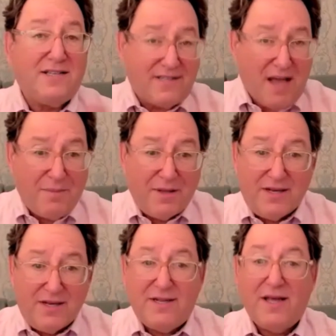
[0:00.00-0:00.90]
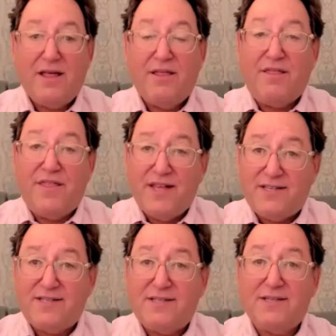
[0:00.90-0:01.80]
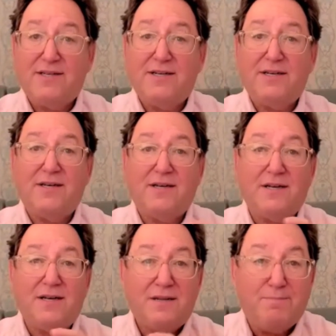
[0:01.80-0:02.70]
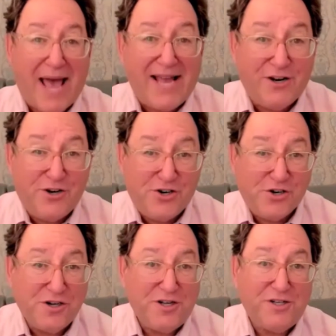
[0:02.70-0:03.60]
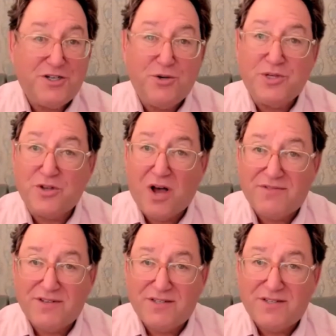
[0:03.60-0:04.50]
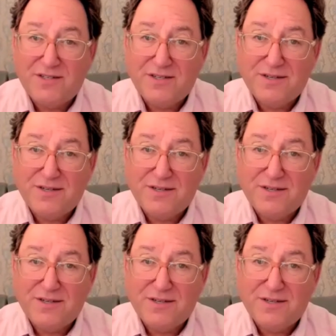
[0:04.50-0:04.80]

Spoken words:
summoned this manager to his office.